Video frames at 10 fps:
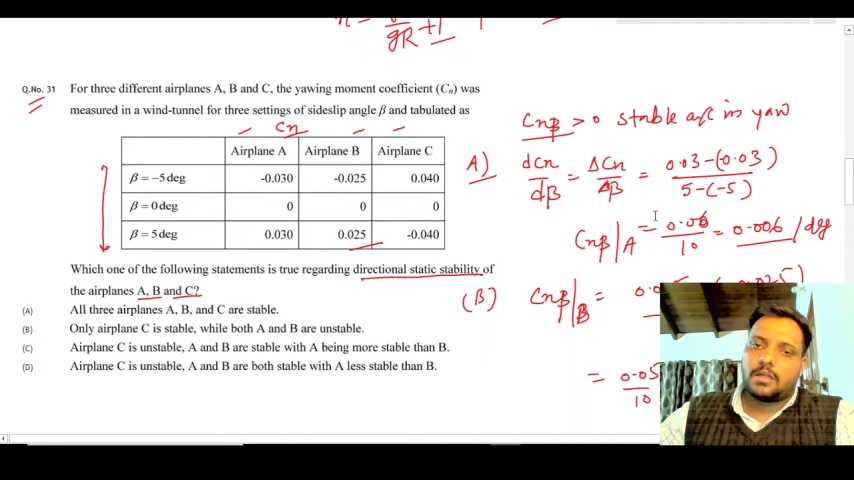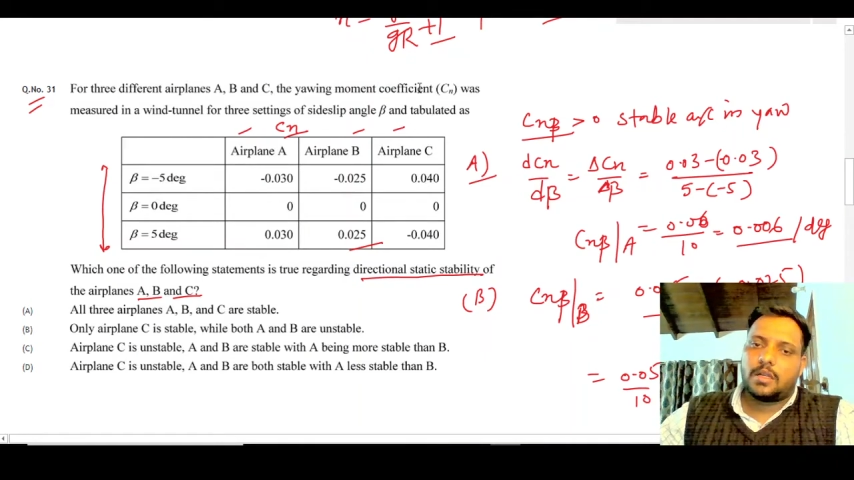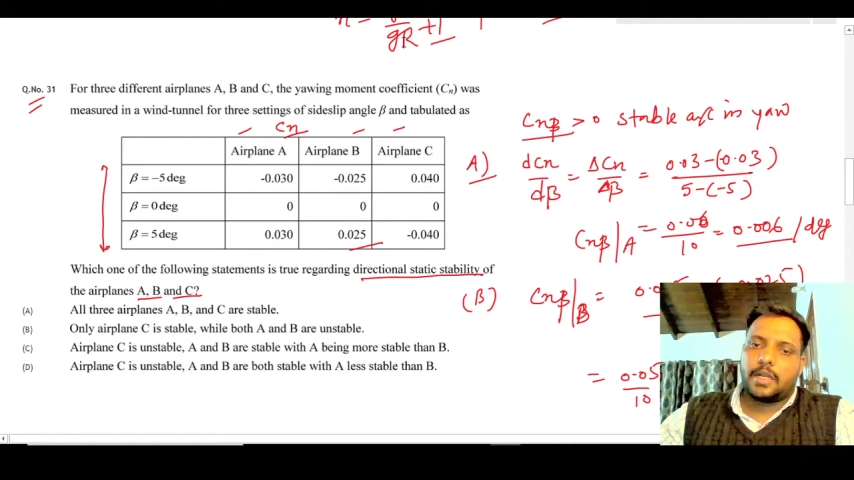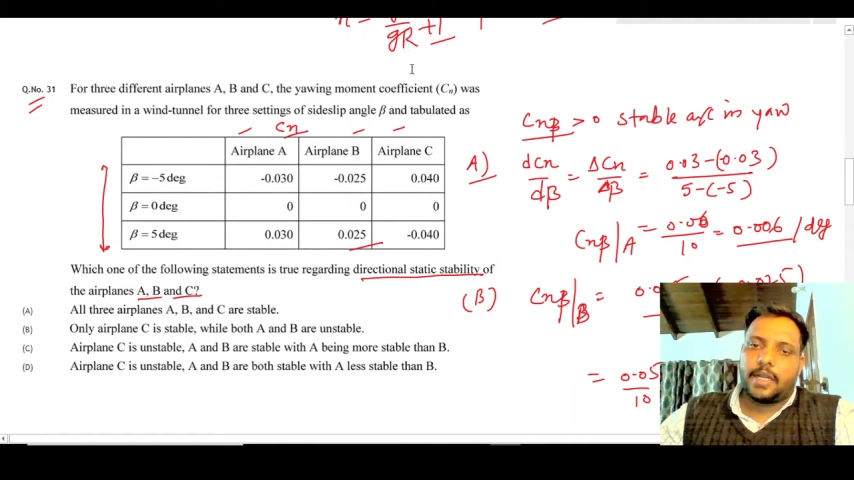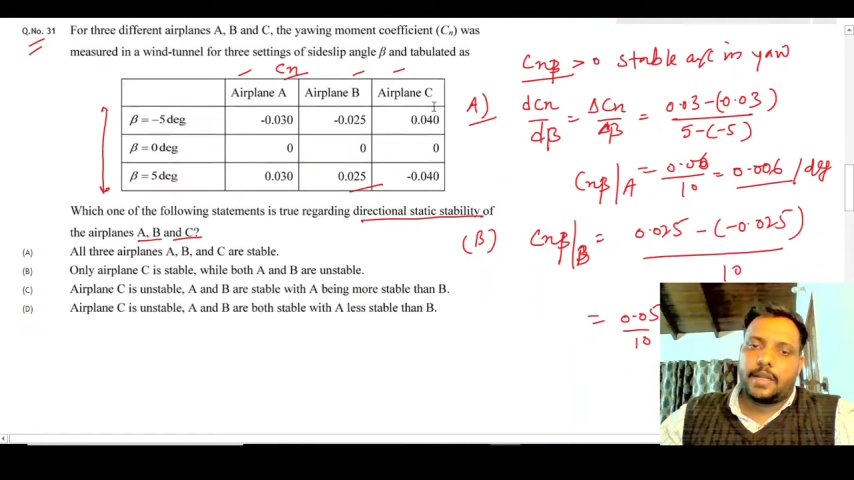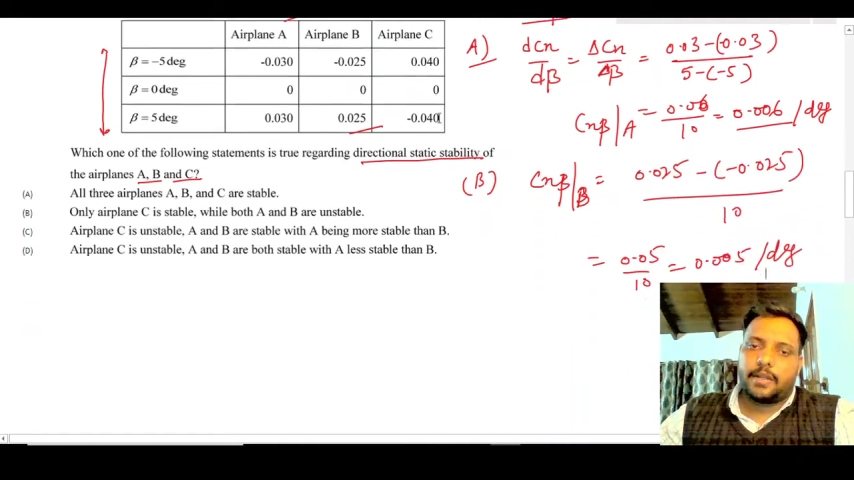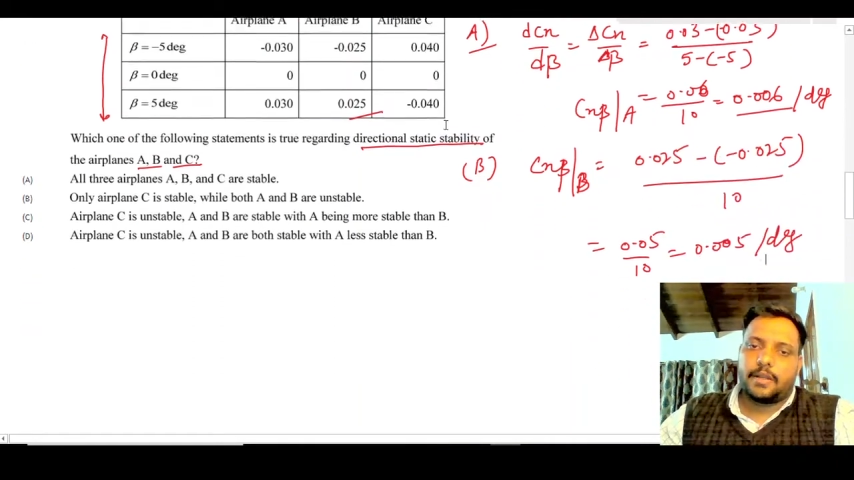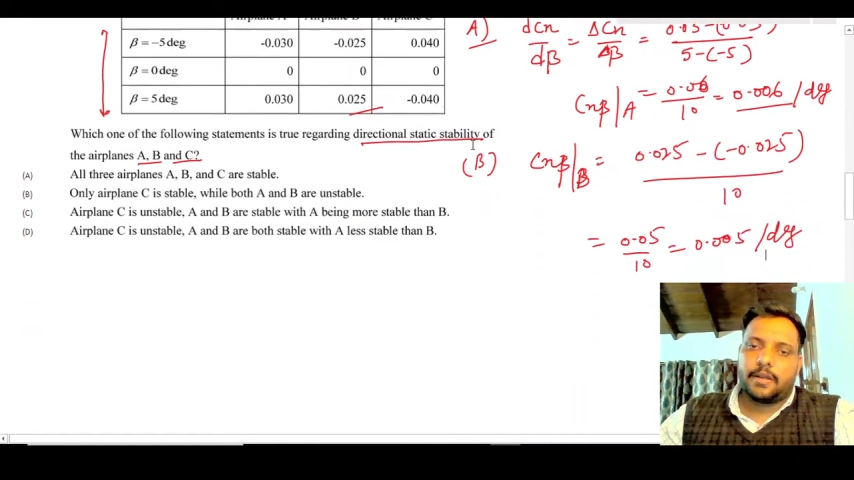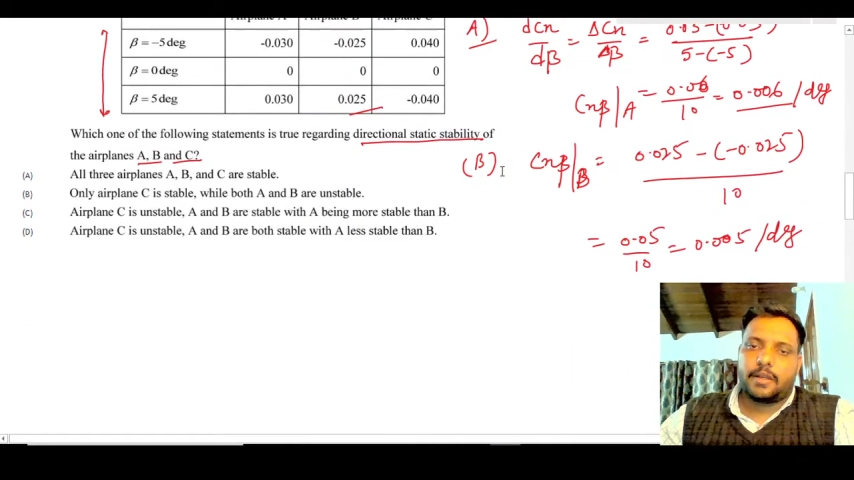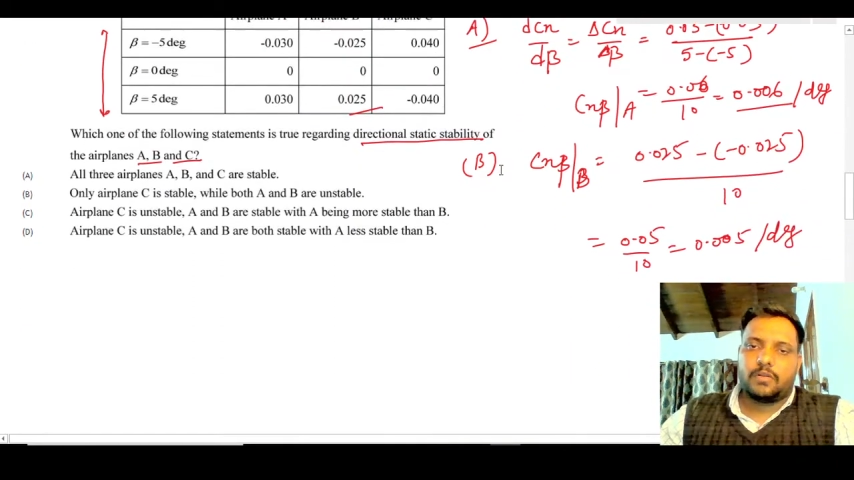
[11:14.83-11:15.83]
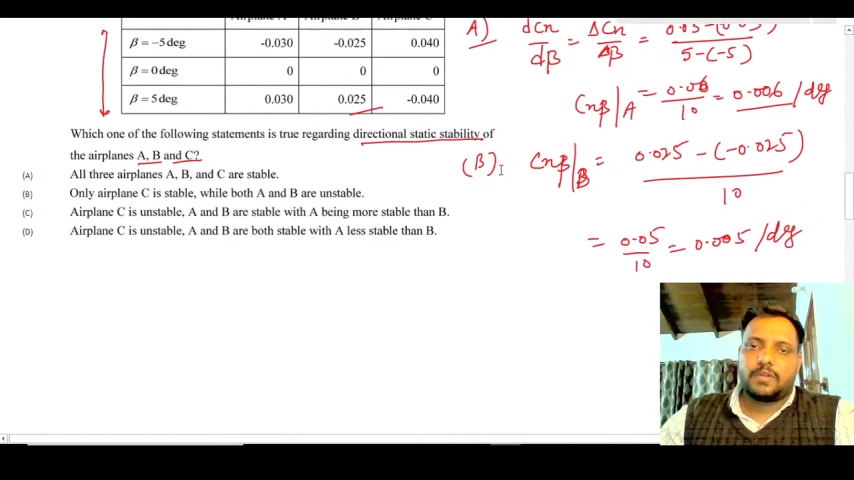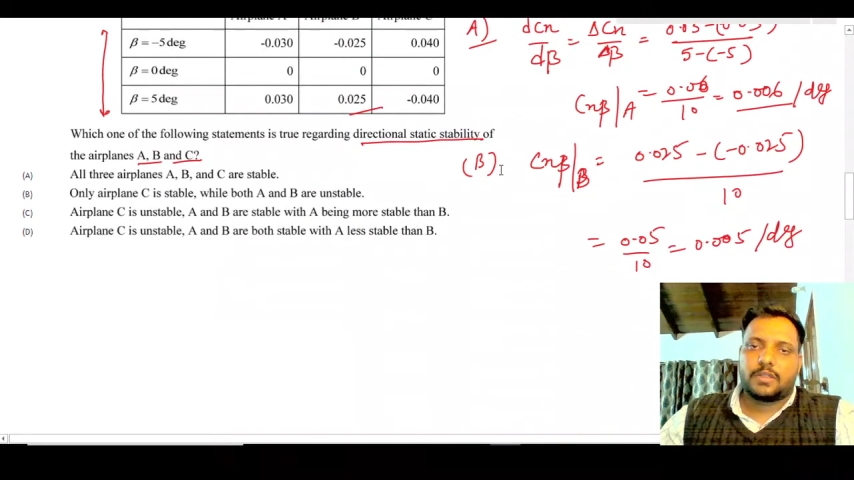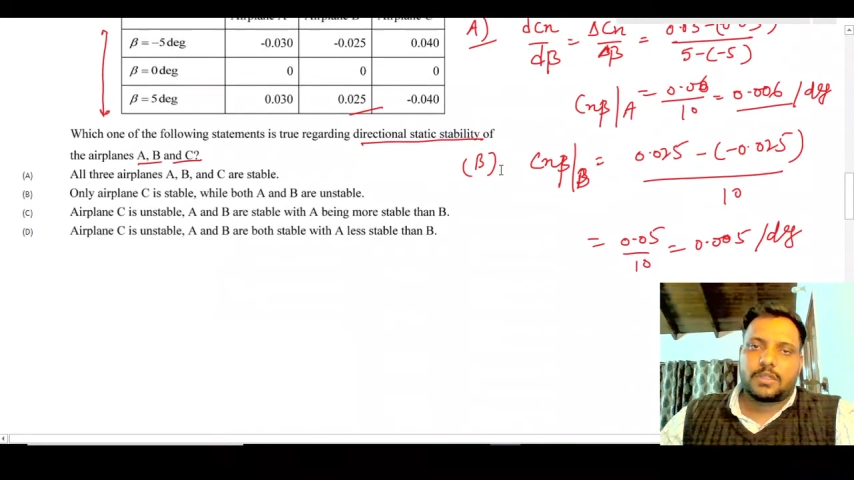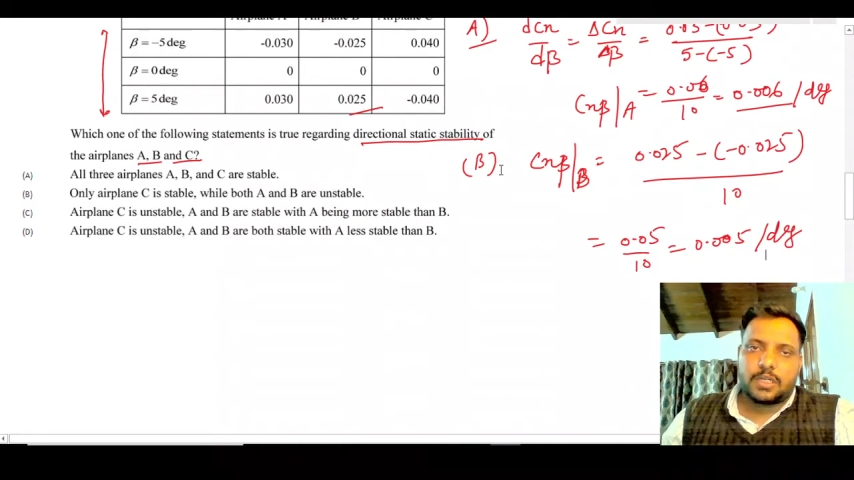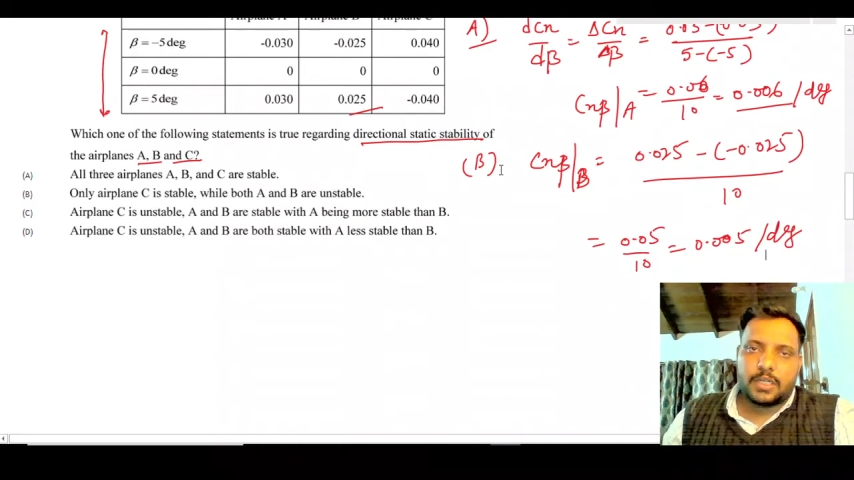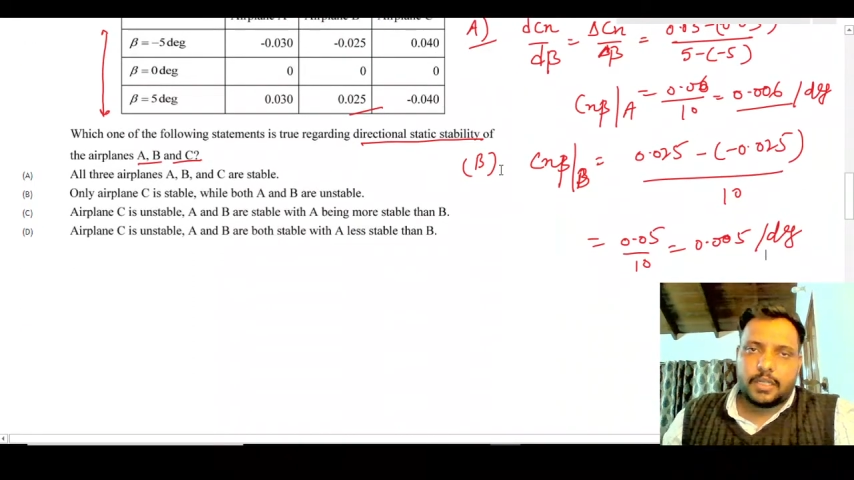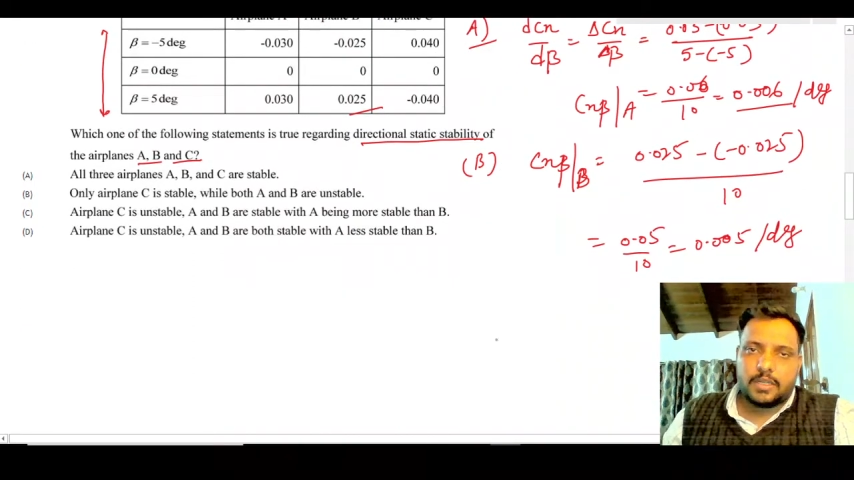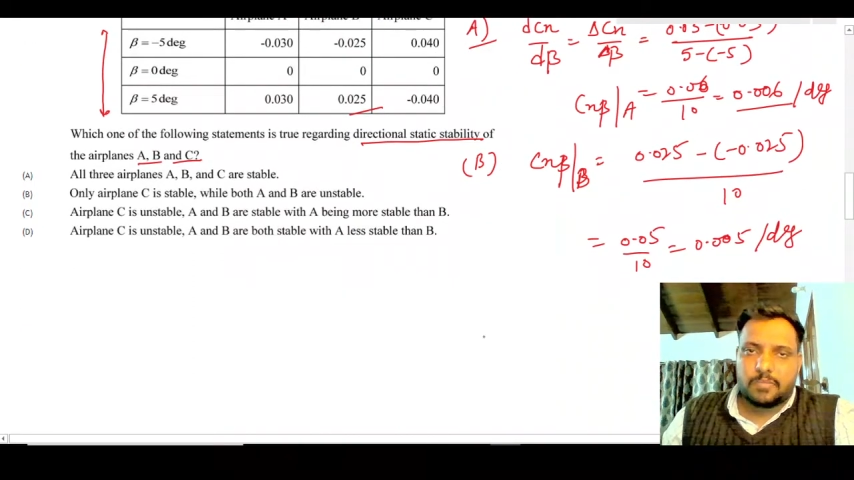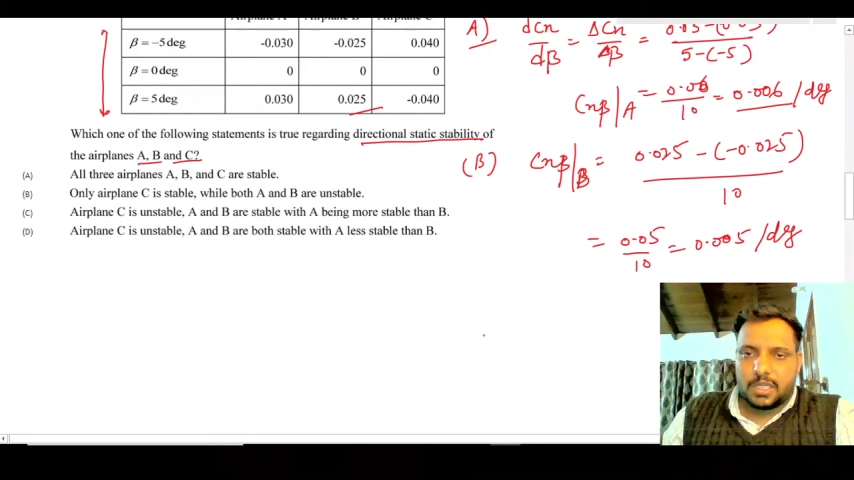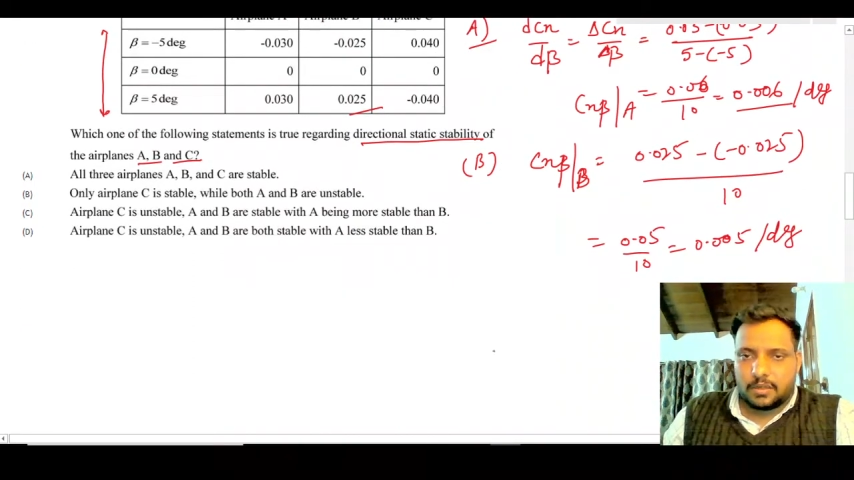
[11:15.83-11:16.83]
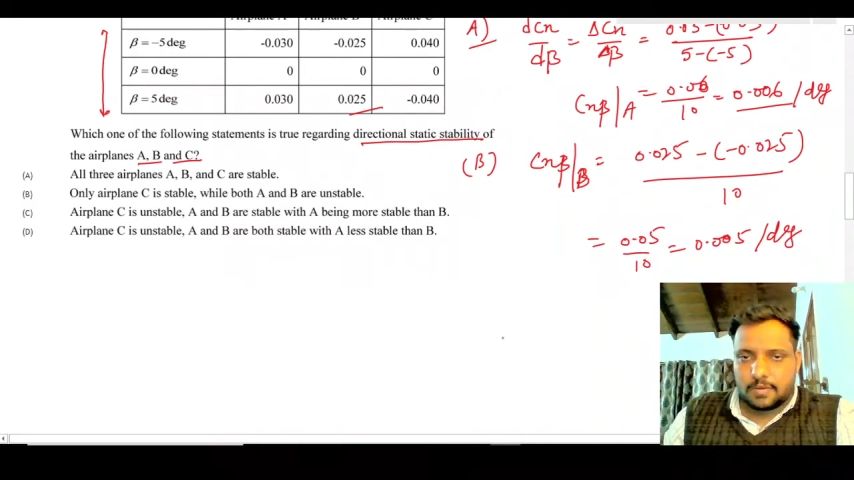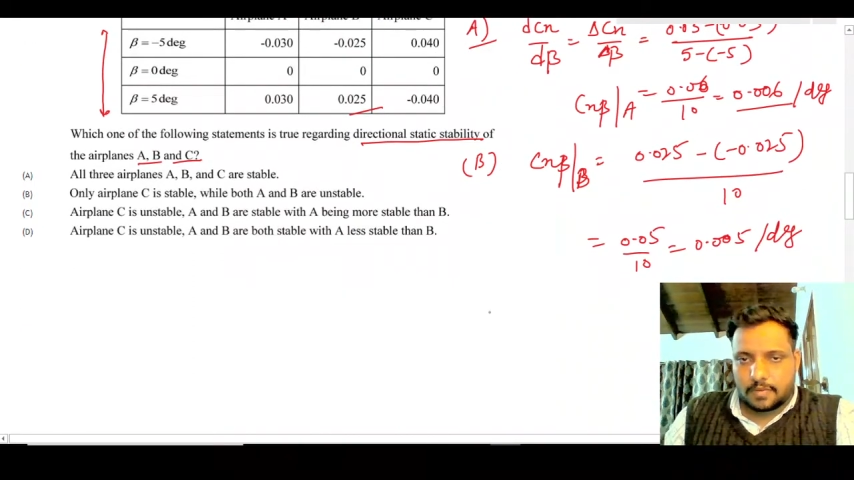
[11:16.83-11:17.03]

And now for third airplane,